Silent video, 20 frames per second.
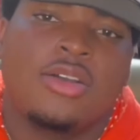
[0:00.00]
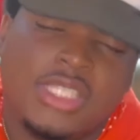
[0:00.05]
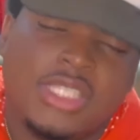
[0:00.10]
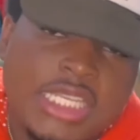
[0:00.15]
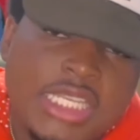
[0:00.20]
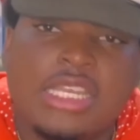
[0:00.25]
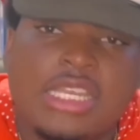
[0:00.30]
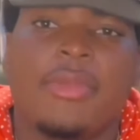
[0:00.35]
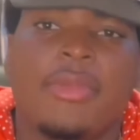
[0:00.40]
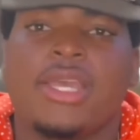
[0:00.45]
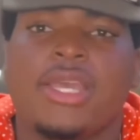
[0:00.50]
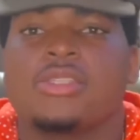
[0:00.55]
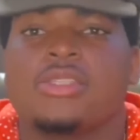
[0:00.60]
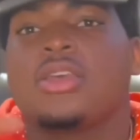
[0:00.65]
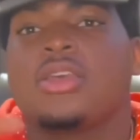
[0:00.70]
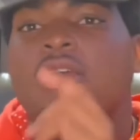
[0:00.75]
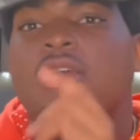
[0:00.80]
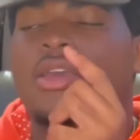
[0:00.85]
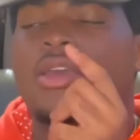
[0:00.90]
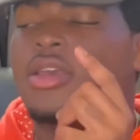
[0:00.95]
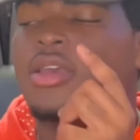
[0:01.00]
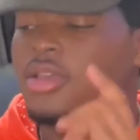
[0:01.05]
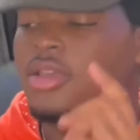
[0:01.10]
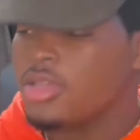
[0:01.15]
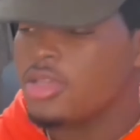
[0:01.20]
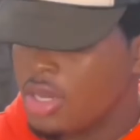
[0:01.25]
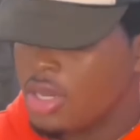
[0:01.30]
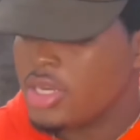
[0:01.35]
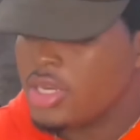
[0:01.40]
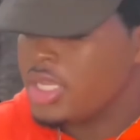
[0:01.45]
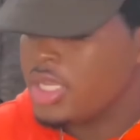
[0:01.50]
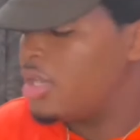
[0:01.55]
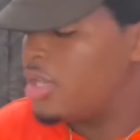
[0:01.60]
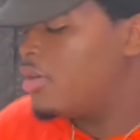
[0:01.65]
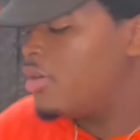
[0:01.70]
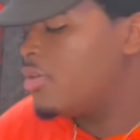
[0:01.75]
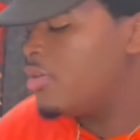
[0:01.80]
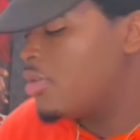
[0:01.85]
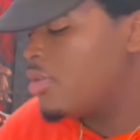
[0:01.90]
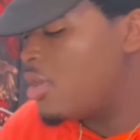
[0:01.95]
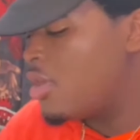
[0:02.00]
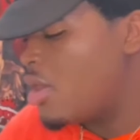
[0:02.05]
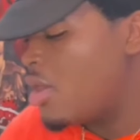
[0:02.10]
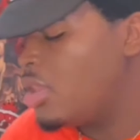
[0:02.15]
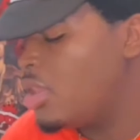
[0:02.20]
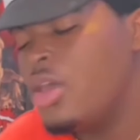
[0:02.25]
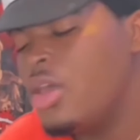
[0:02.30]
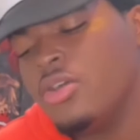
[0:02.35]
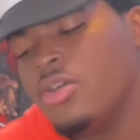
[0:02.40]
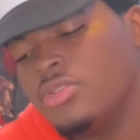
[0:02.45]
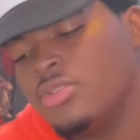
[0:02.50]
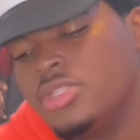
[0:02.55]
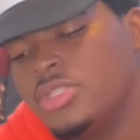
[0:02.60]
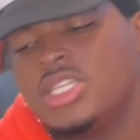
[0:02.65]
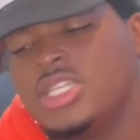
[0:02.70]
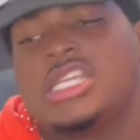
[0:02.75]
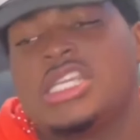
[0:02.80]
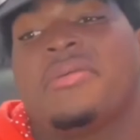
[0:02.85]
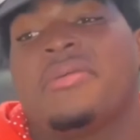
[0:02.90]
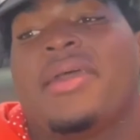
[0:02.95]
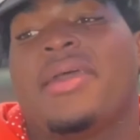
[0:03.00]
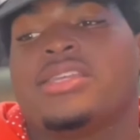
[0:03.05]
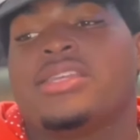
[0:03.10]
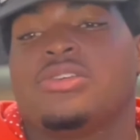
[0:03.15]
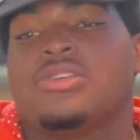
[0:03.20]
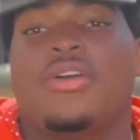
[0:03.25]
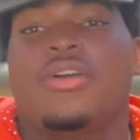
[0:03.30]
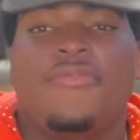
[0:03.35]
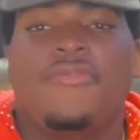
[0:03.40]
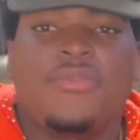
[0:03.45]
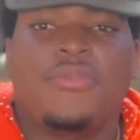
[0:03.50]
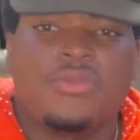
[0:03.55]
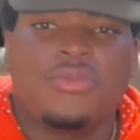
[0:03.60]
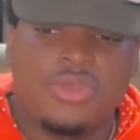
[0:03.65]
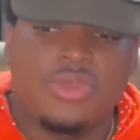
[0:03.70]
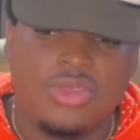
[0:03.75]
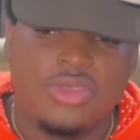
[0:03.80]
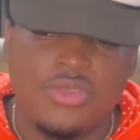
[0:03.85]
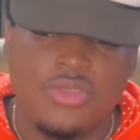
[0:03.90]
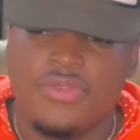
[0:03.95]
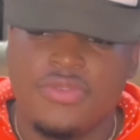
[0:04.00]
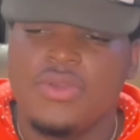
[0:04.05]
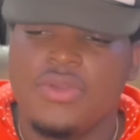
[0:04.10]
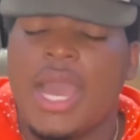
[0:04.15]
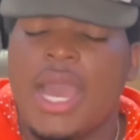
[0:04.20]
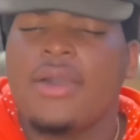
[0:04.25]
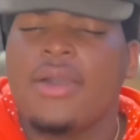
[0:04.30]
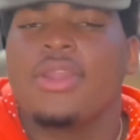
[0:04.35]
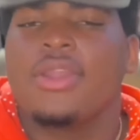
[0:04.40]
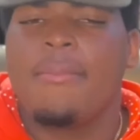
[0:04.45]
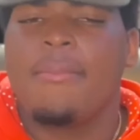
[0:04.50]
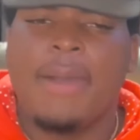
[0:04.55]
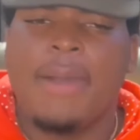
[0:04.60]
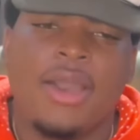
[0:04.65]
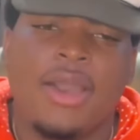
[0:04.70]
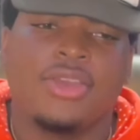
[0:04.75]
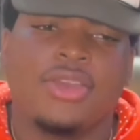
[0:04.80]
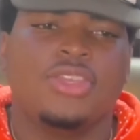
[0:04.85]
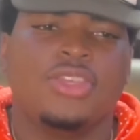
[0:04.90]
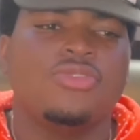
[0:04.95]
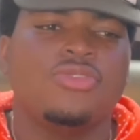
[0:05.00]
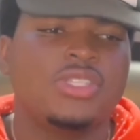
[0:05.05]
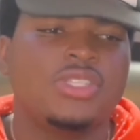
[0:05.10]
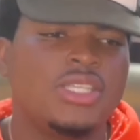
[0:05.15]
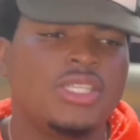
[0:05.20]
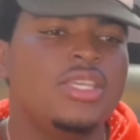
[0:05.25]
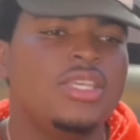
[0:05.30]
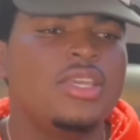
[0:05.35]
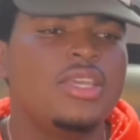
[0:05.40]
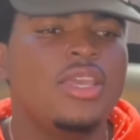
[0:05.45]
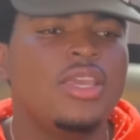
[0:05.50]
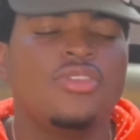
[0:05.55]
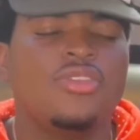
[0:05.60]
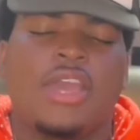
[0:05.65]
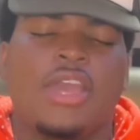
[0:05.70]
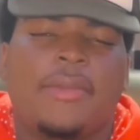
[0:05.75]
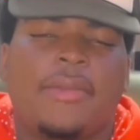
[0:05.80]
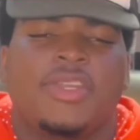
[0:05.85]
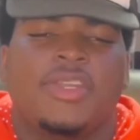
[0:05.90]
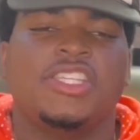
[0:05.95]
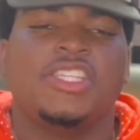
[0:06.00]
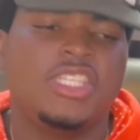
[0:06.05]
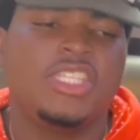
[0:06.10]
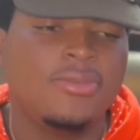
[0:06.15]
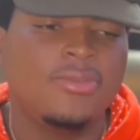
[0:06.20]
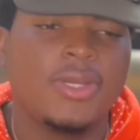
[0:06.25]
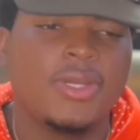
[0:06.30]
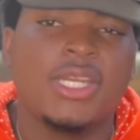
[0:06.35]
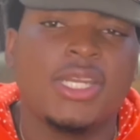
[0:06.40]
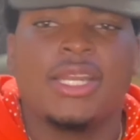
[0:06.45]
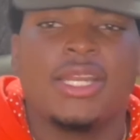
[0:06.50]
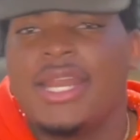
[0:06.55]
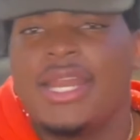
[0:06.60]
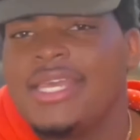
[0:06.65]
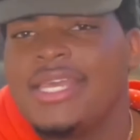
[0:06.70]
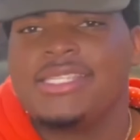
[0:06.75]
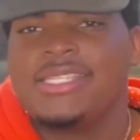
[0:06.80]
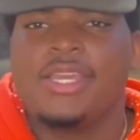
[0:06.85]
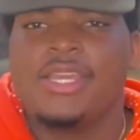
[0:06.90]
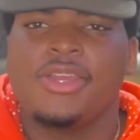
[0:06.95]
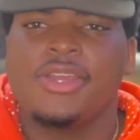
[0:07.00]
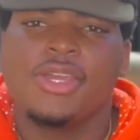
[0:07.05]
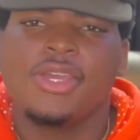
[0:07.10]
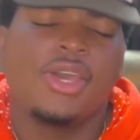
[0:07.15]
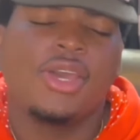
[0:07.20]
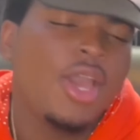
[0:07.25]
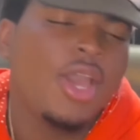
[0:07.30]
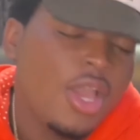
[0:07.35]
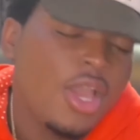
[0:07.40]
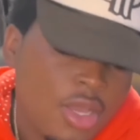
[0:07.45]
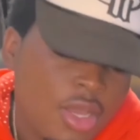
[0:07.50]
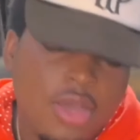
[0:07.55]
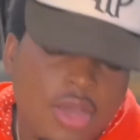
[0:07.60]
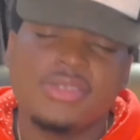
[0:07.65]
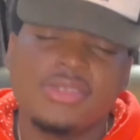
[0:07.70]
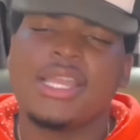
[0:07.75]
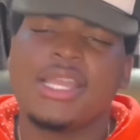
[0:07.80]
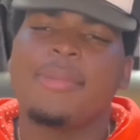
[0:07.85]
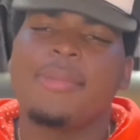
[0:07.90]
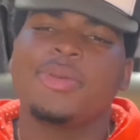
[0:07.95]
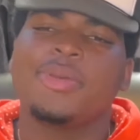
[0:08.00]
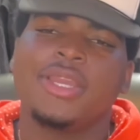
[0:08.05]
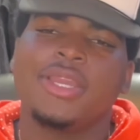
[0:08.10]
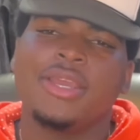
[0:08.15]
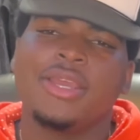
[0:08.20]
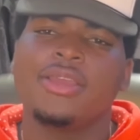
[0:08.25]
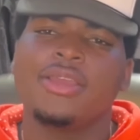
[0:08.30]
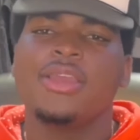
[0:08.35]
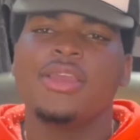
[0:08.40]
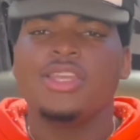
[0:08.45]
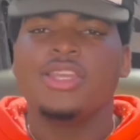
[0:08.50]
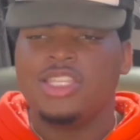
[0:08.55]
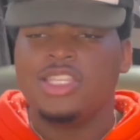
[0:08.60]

TJ Maxx, go to your you know local TJ Maxx or if you if you out and about and you see you happen to see one in a nice area, go stop in there.